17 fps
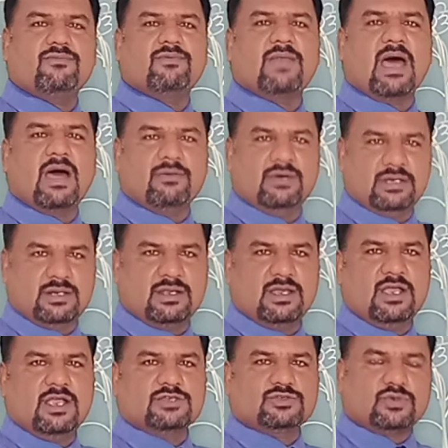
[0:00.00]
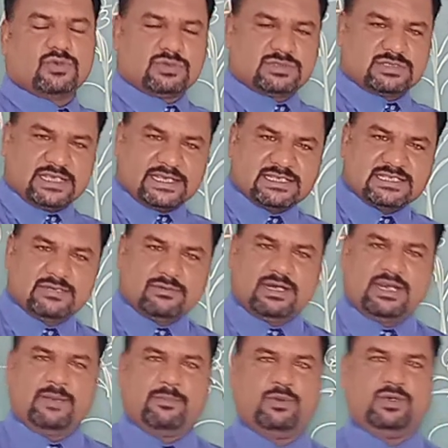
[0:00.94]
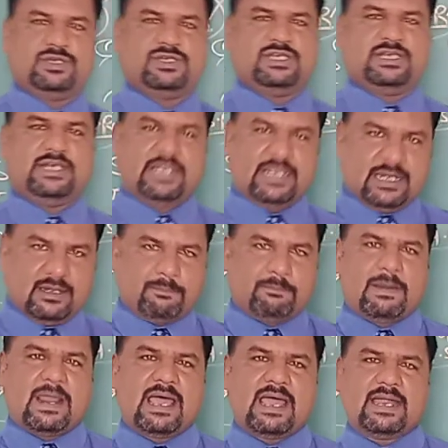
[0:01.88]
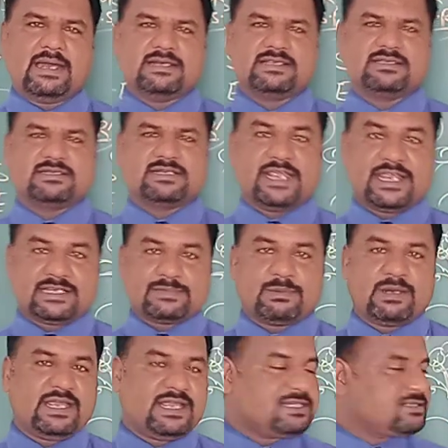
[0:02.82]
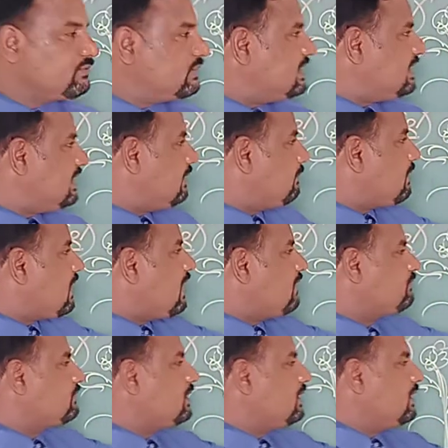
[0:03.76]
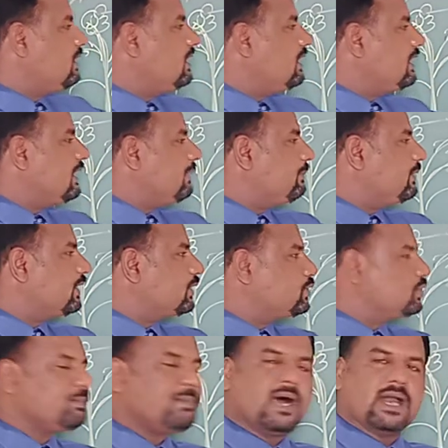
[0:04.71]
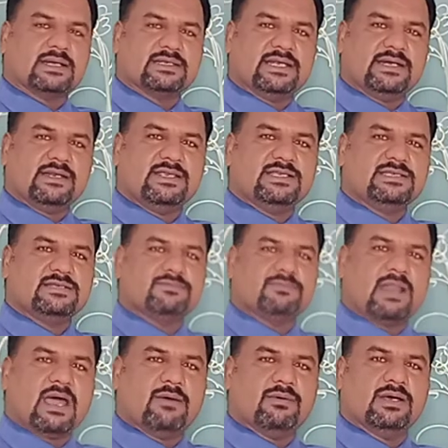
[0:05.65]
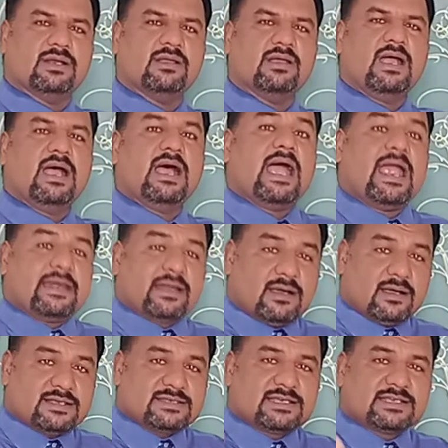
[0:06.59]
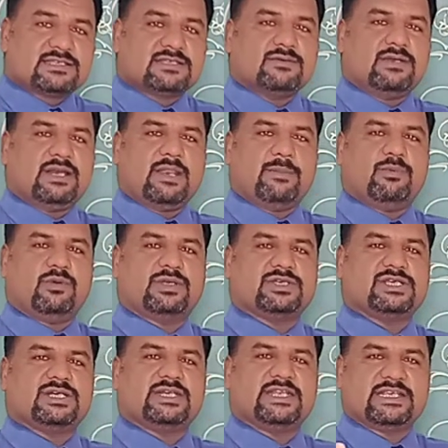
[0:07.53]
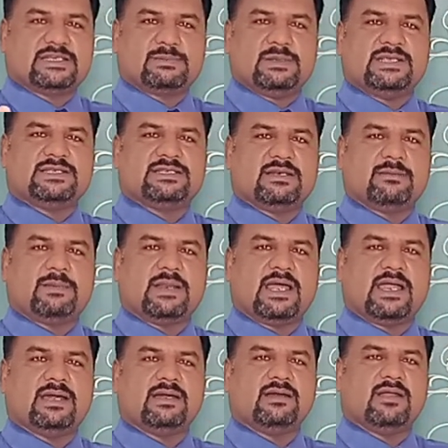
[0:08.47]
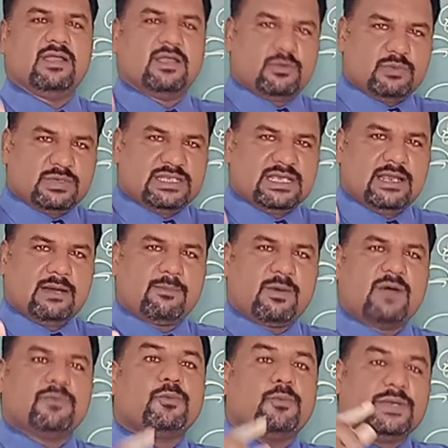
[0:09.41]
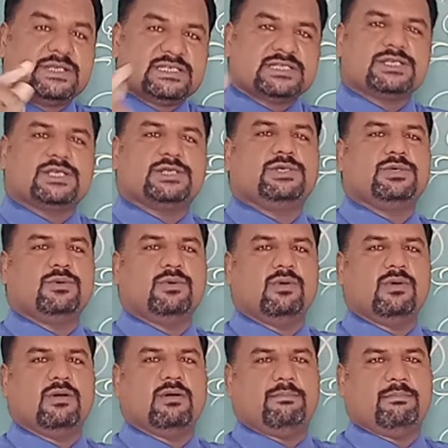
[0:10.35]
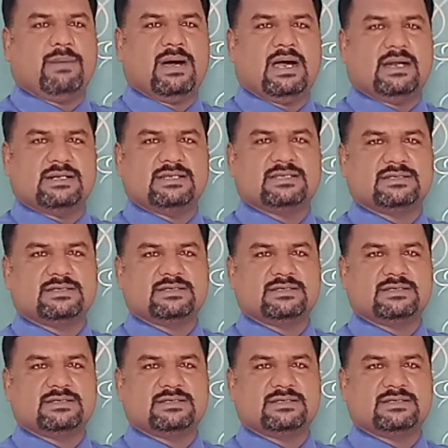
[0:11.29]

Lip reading: flower. So sexual reproduction in plants takes place with the help of reproductive part, that is flower, and asexual reproduction takes place in plant with the help of vegetative parts.